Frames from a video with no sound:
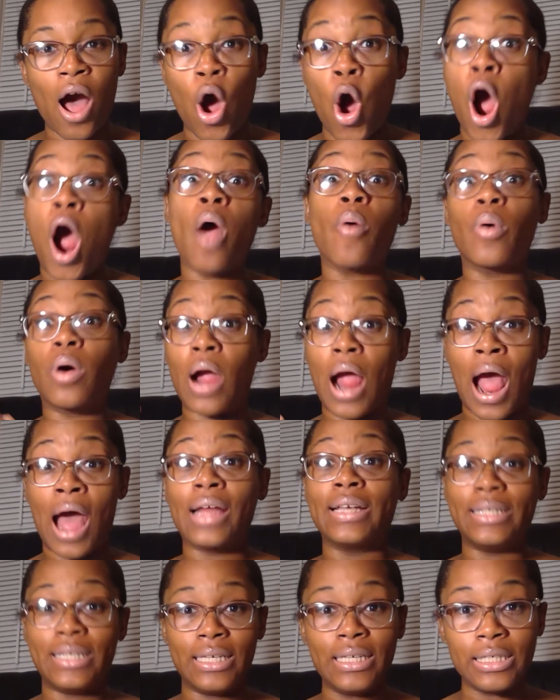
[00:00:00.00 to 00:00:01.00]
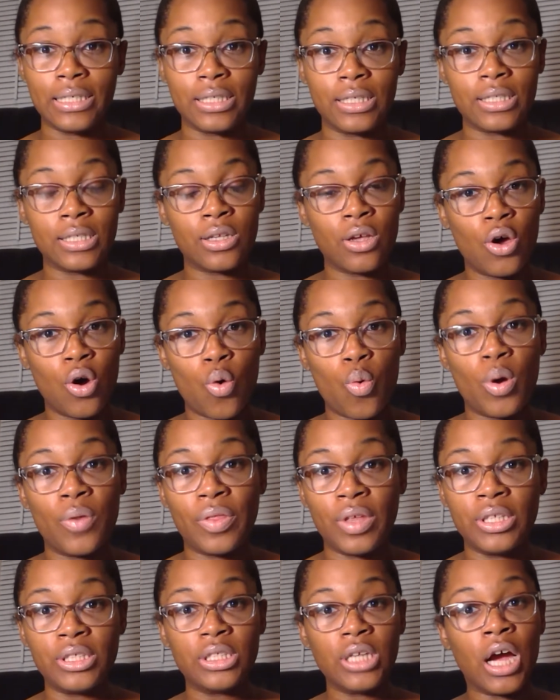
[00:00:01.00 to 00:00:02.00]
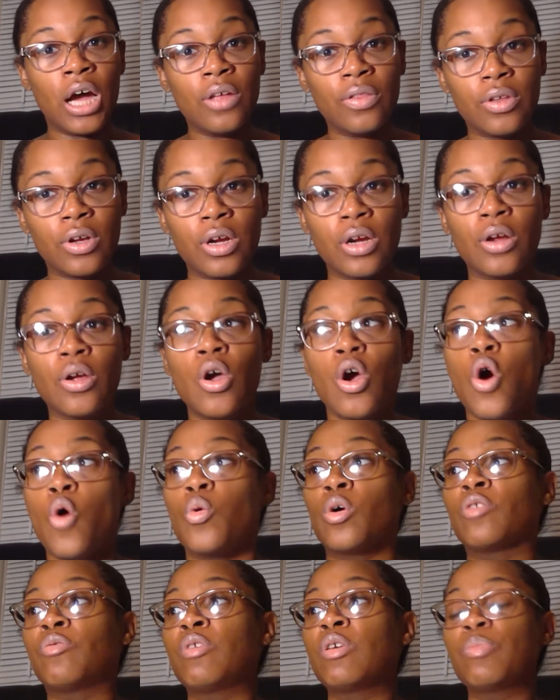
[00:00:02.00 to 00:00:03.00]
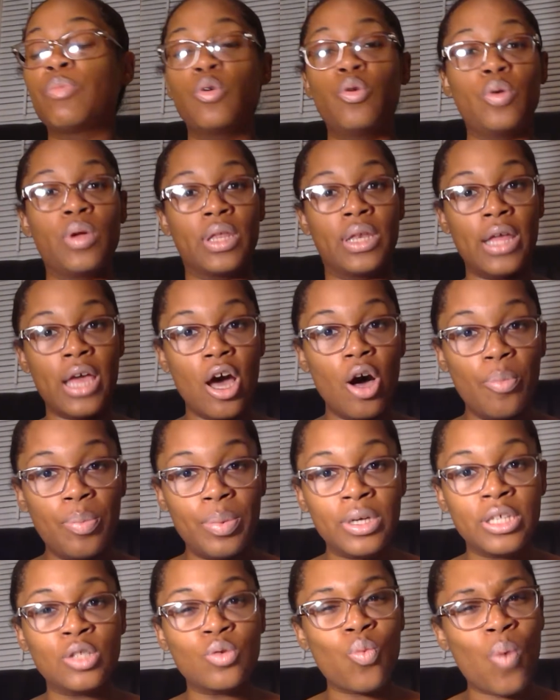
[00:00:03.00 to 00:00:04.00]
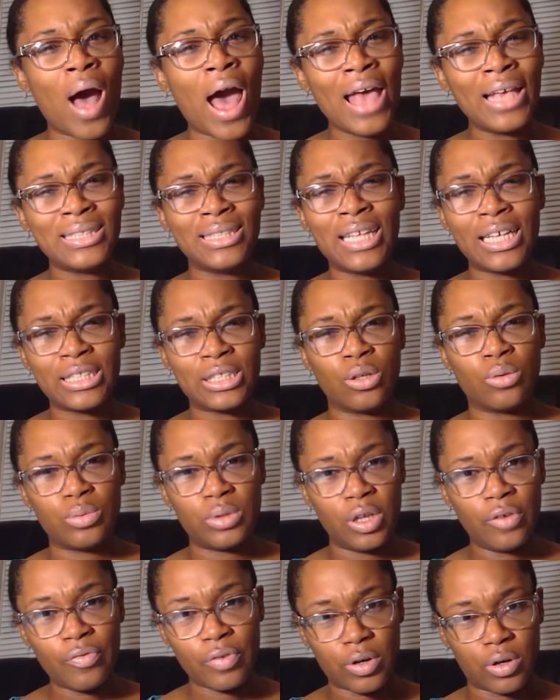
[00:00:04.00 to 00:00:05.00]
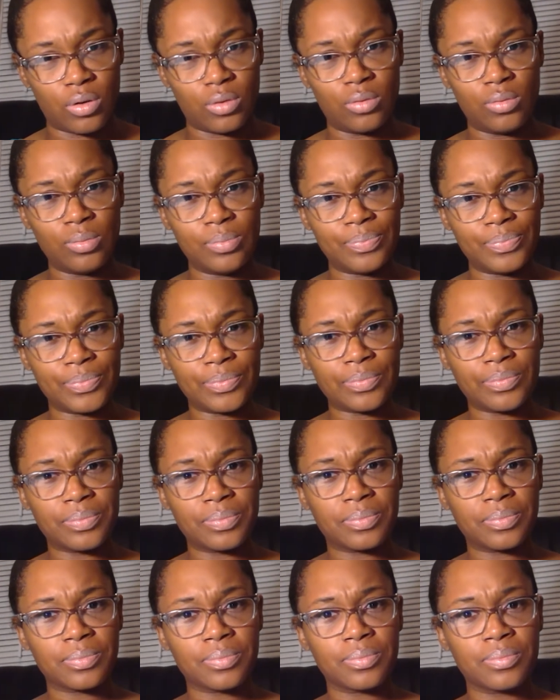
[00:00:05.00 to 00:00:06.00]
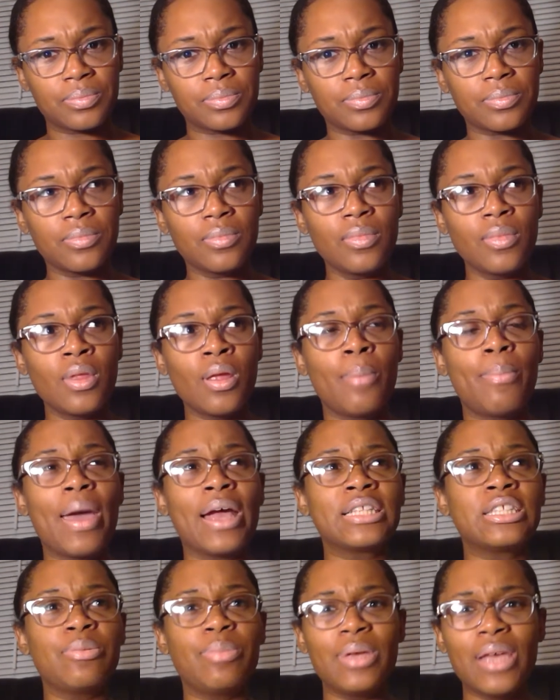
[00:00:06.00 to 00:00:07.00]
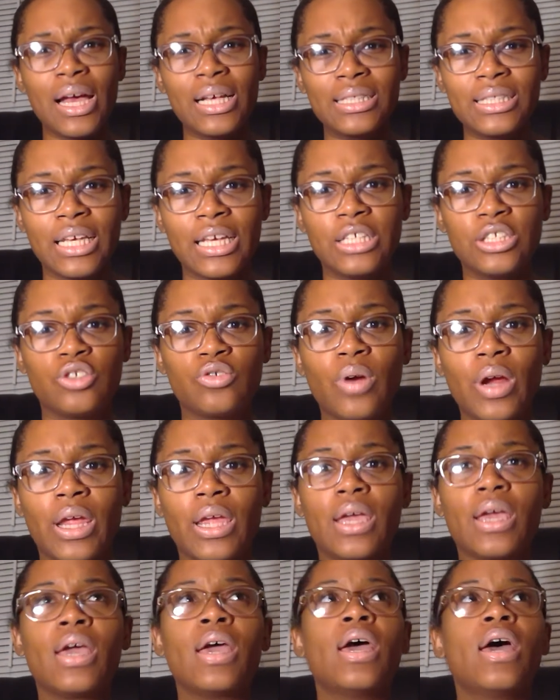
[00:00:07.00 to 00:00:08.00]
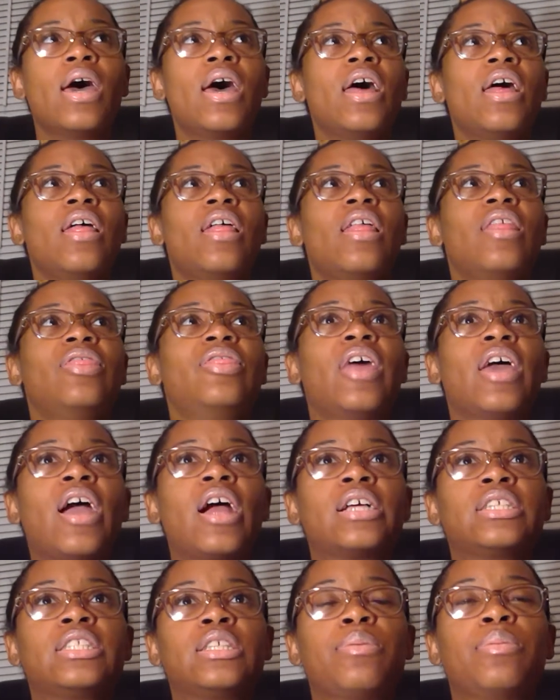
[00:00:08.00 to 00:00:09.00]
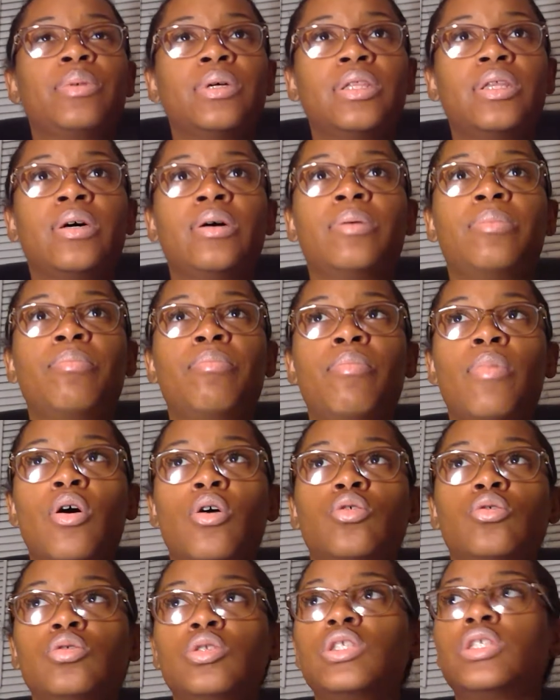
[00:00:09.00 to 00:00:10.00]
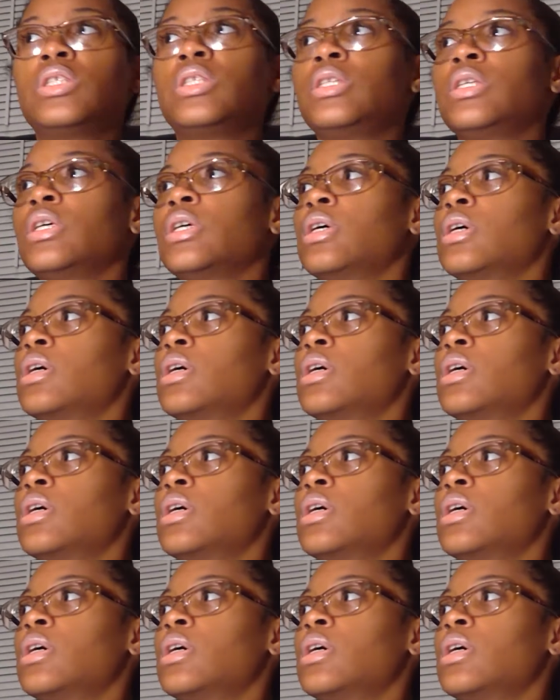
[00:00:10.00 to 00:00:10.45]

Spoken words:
our ideas with each other, with people who can help us? Why is that so difficult? Back to Beyonce and Drake. They are some of the most,